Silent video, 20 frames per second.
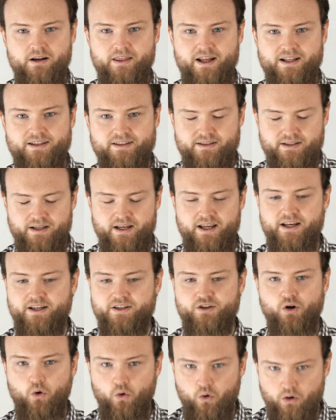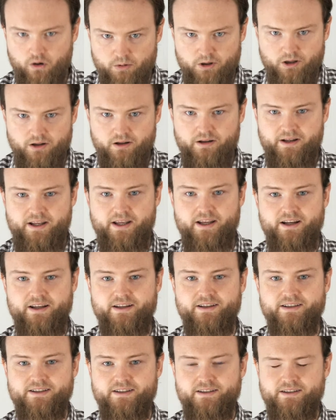It is horrible.
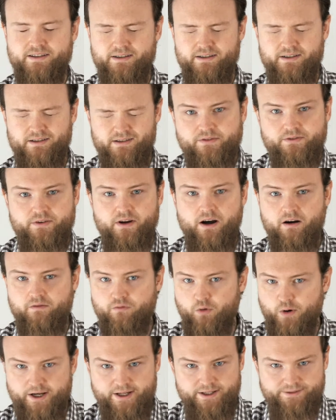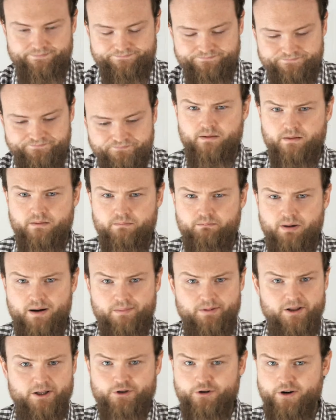Avoid it.
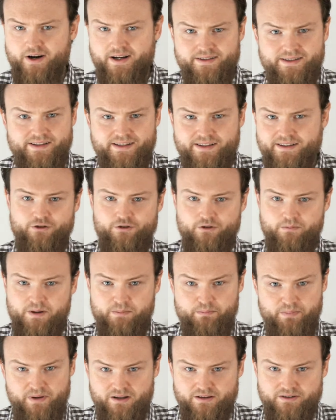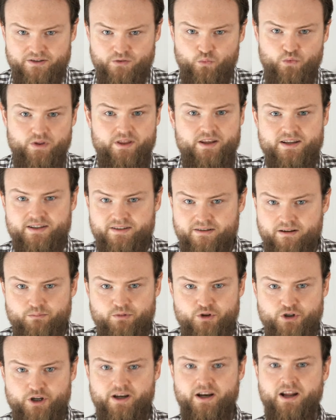Public transit should be built with the
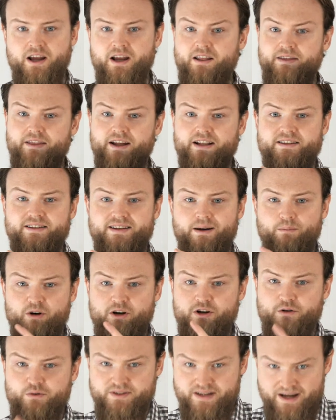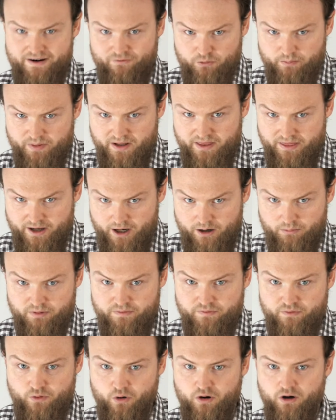assumption that someone who's never been there
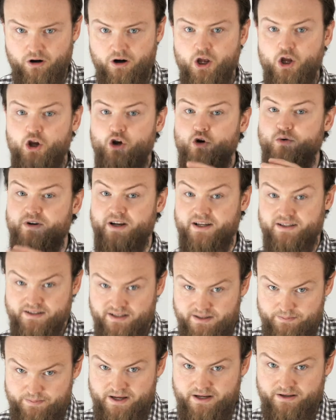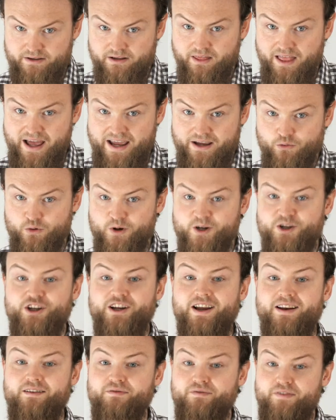before, who doesn't speak the language,
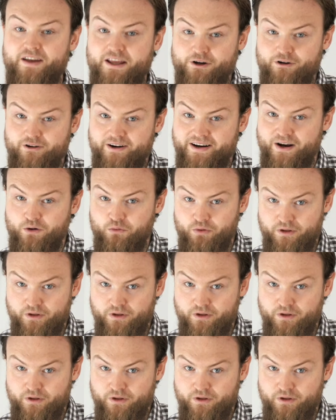can figure it out